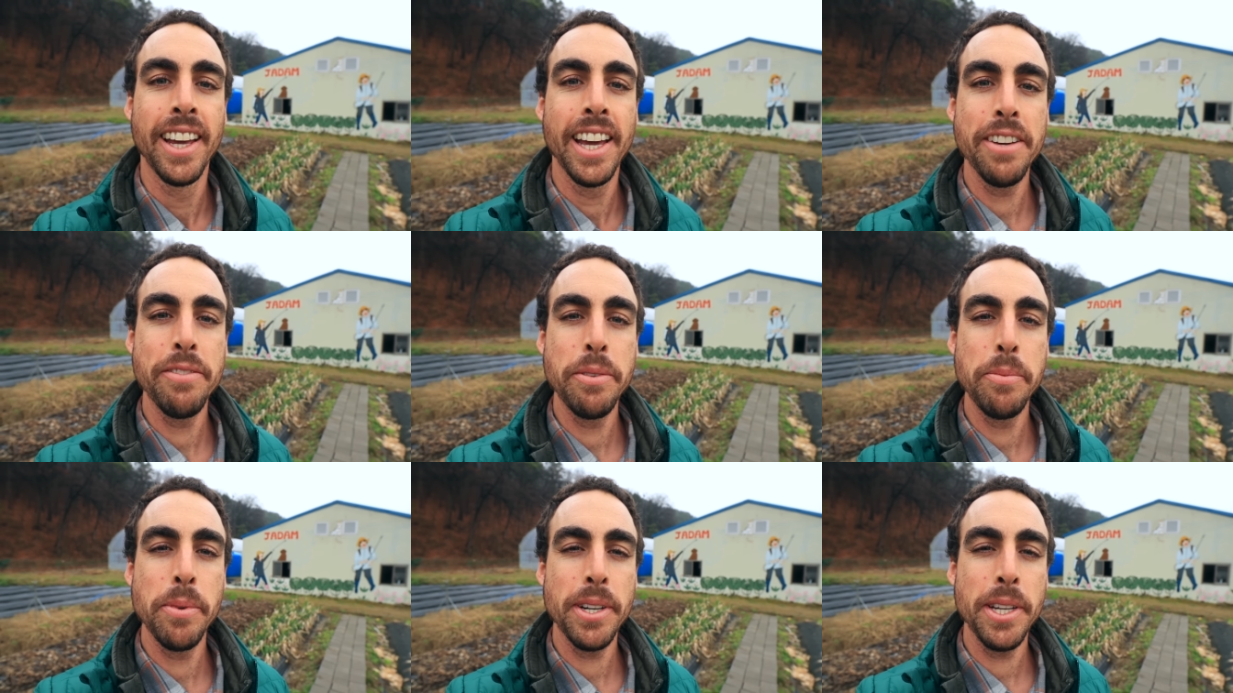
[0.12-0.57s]
Hey
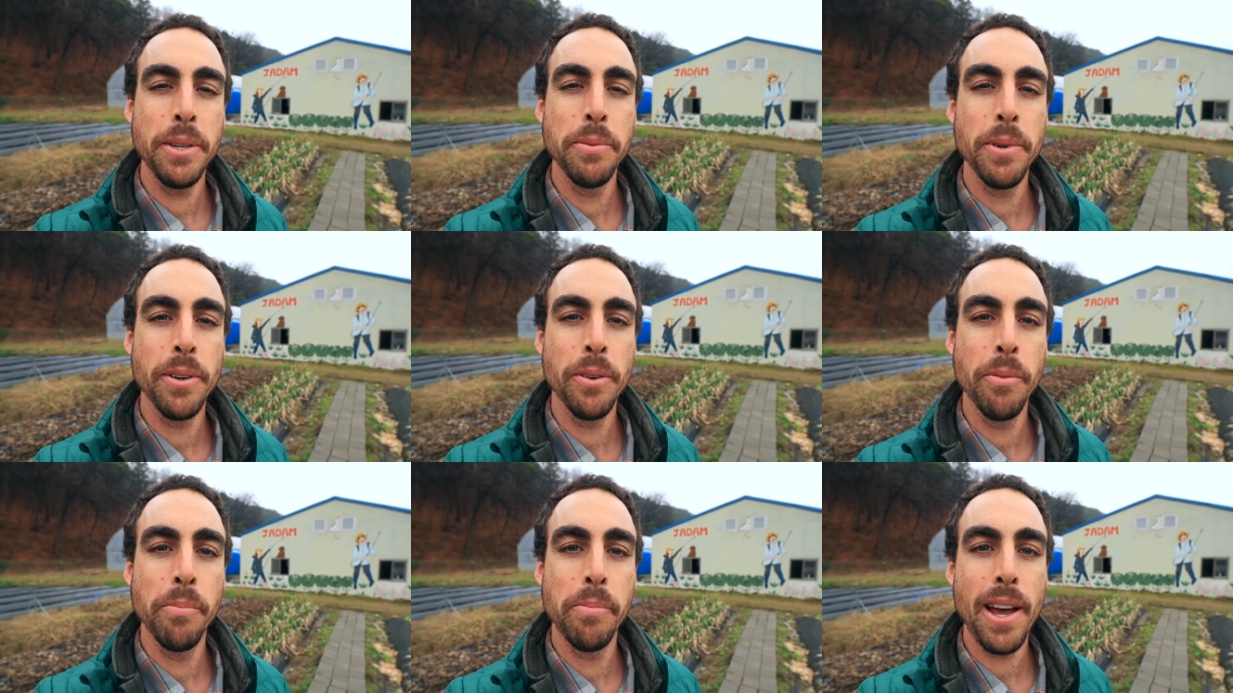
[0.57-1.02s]
everybody,
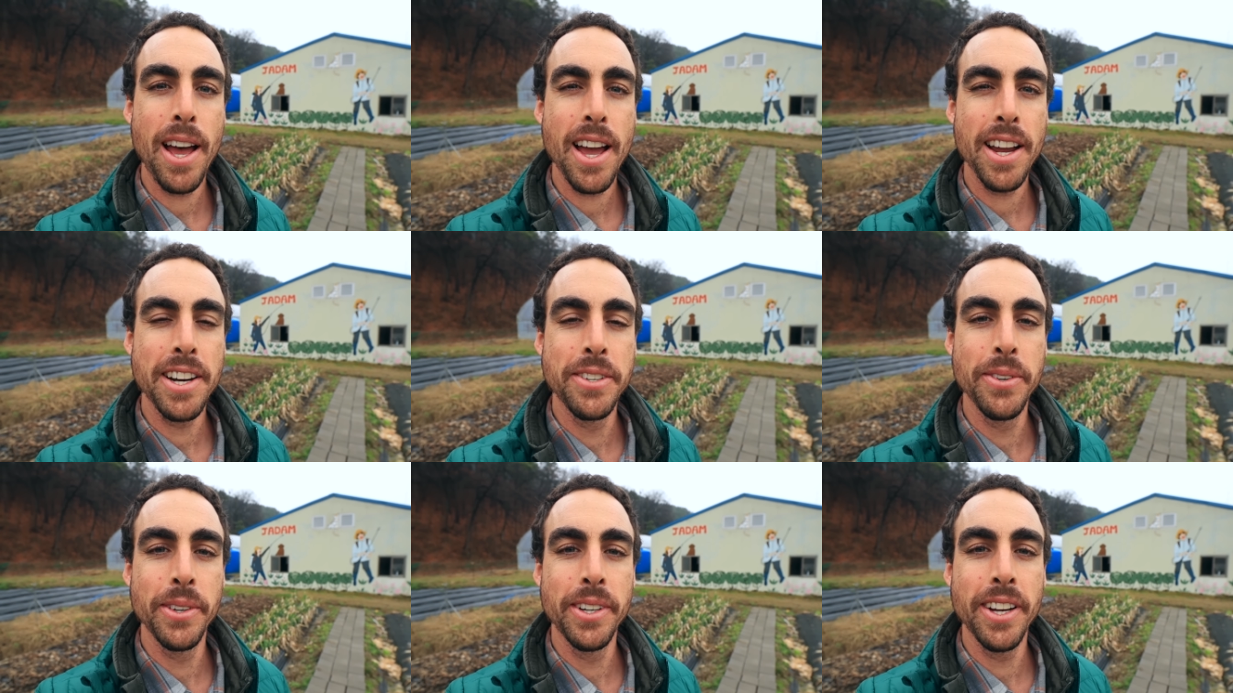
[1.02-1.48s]
welcome
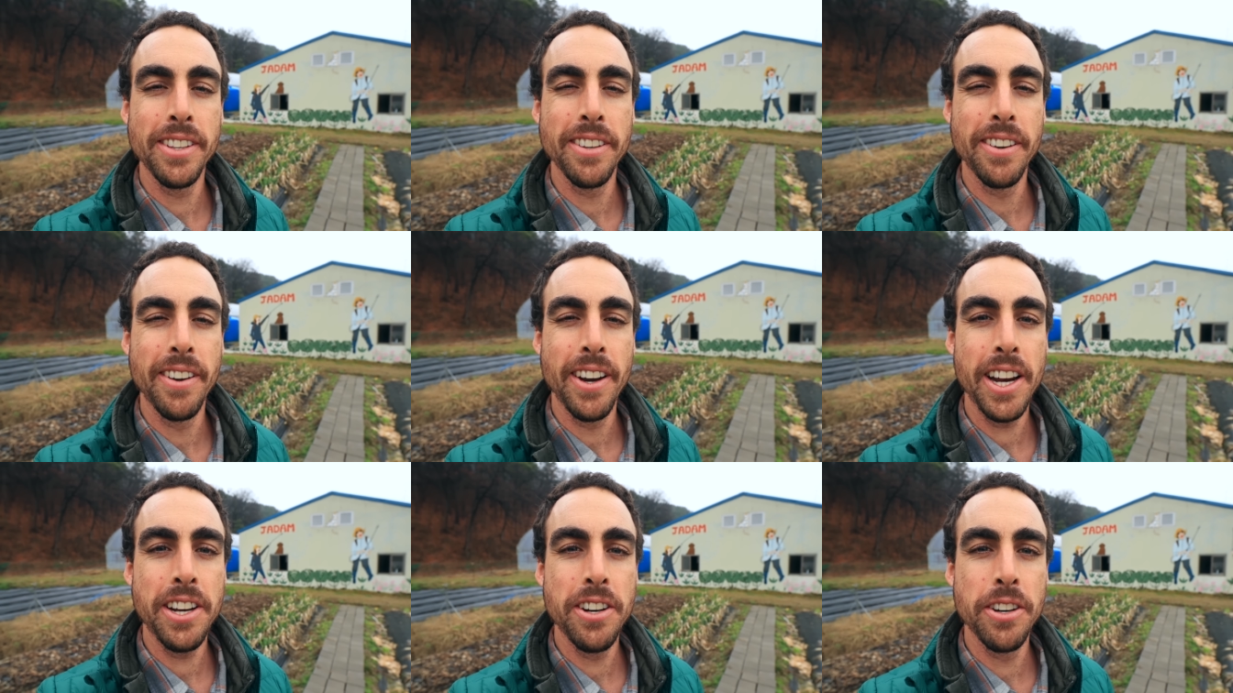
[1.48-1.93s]
back to
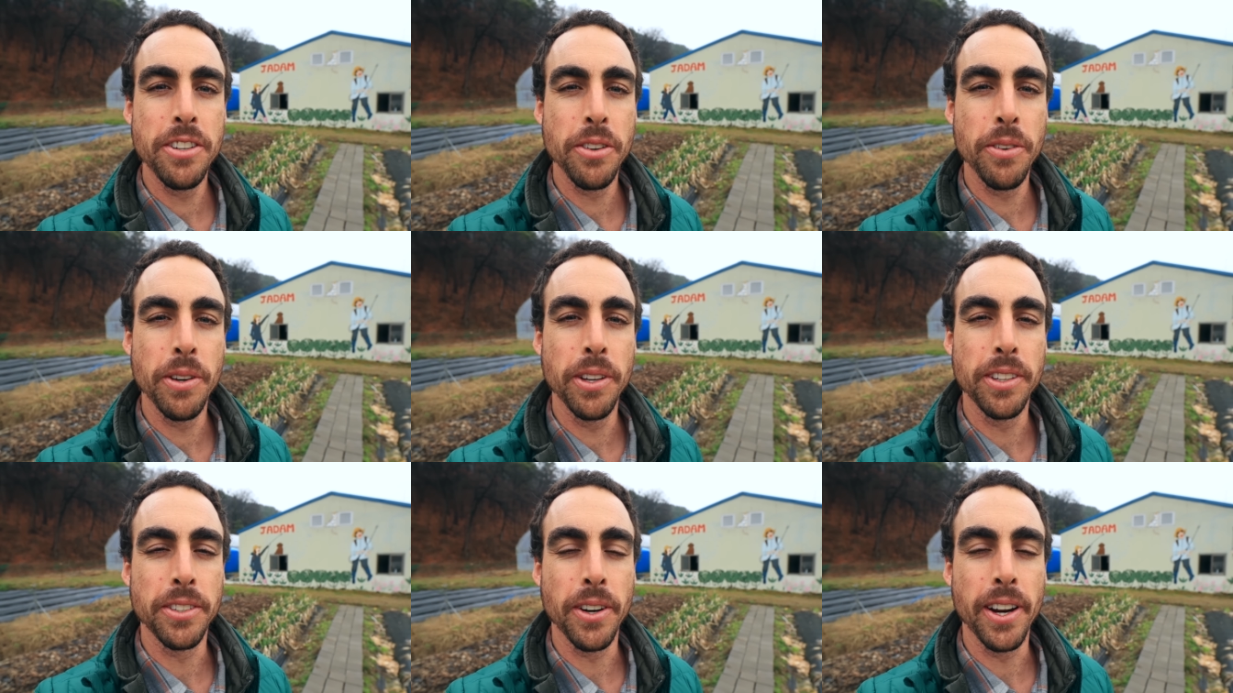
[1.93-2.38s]
another Nature's
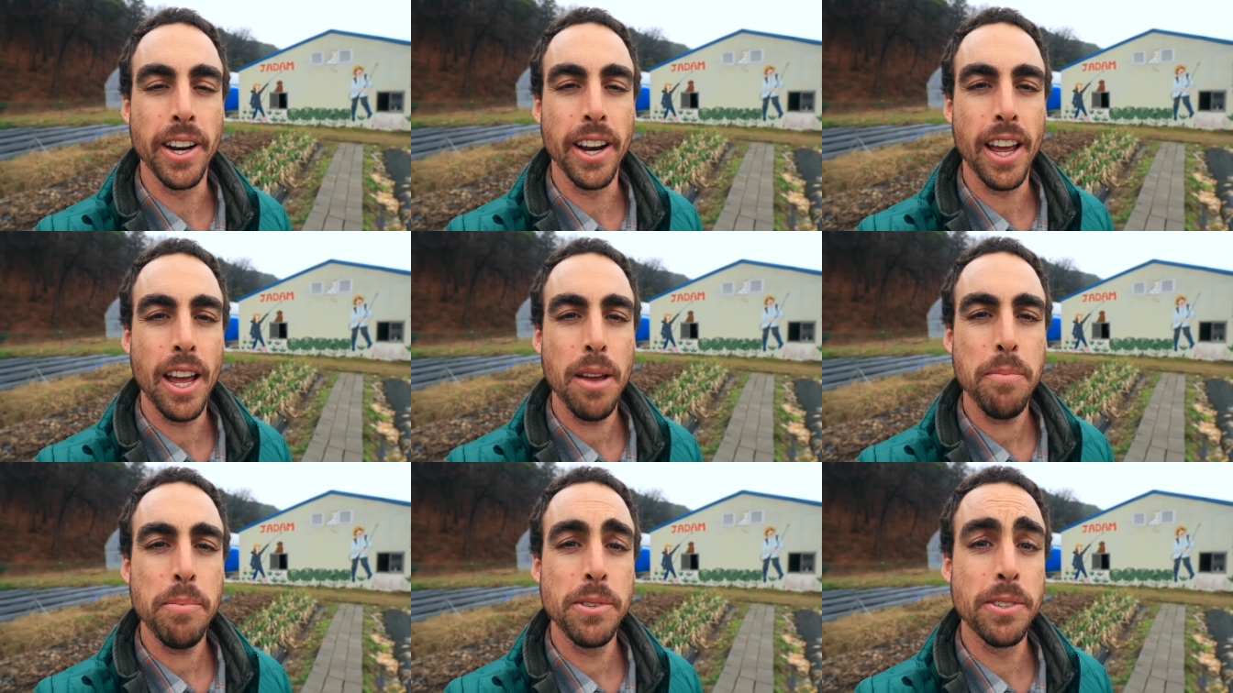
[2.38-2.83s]
Always Right
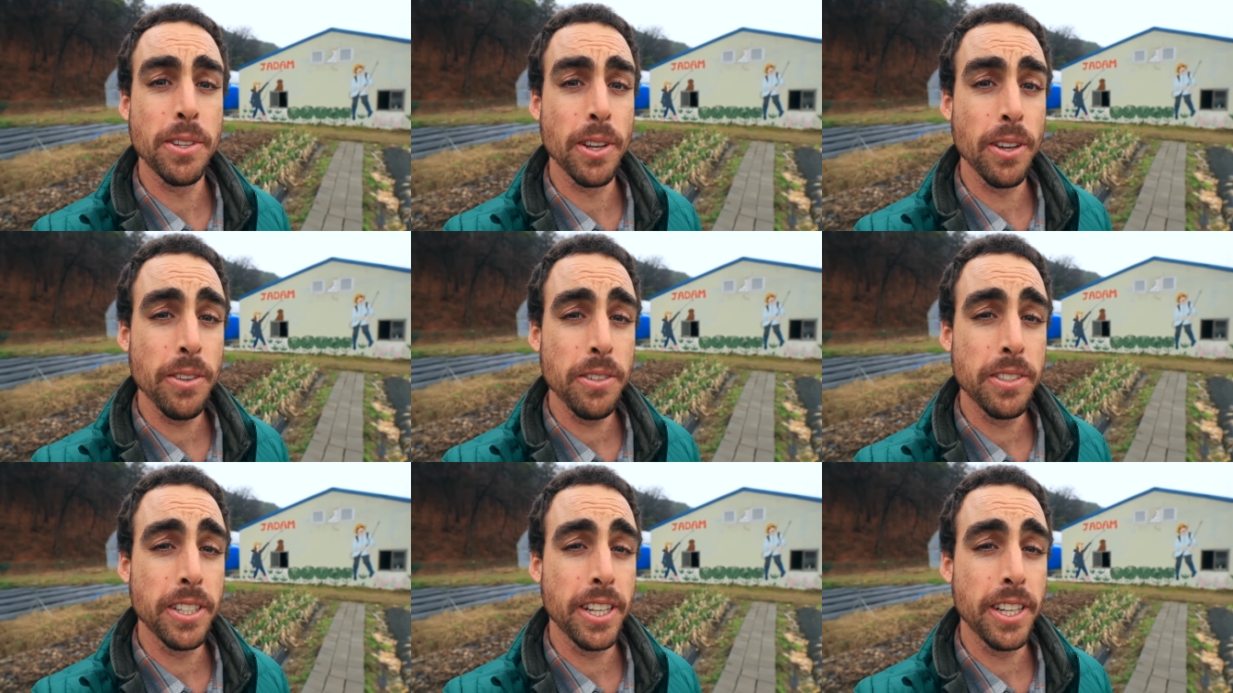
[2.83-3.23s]
episode.